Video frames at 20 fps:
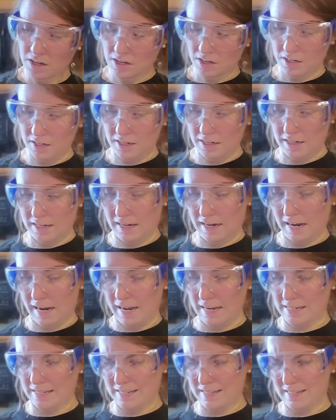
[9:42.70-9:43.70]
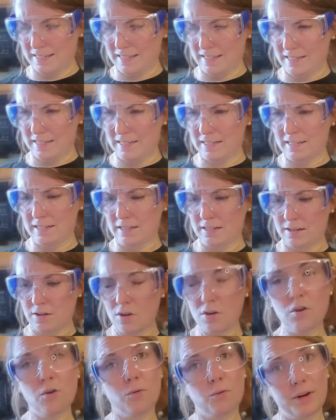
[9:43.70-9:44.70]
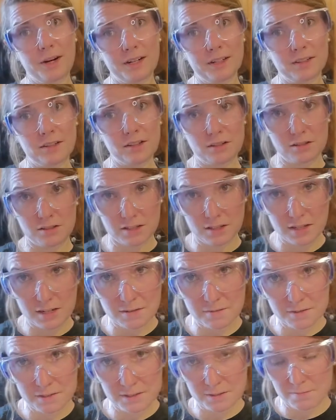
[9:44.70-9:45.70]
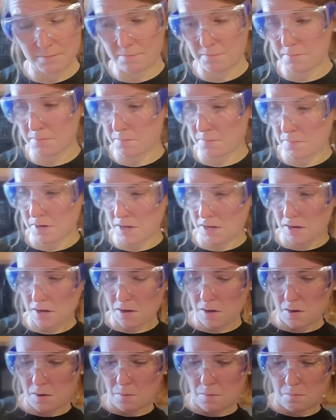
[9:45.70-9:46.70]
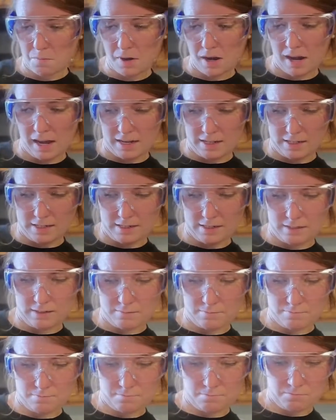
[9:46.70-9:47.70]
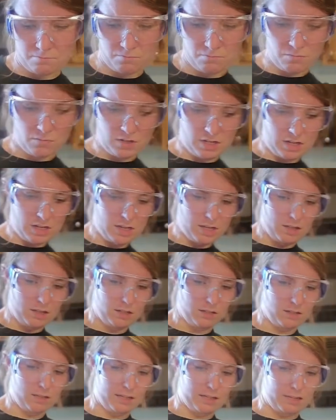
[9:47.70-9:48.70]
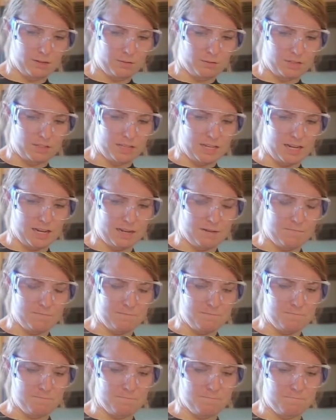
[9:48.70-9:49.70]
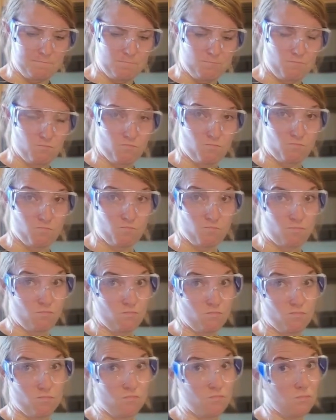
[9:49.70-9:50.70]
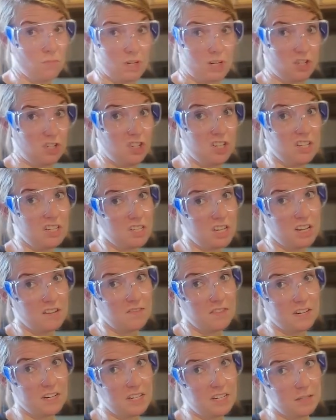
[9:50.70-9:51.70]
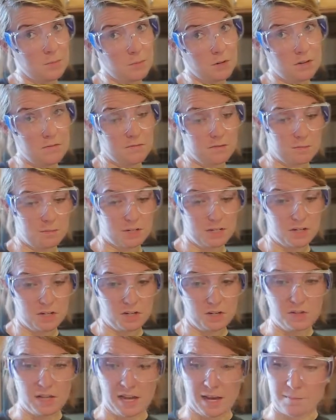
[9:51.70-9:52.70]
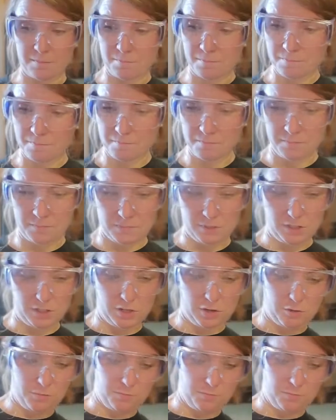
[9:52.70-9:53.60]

not wearing long sleeves, but like I was saying, it's just not very smart for me to do that, so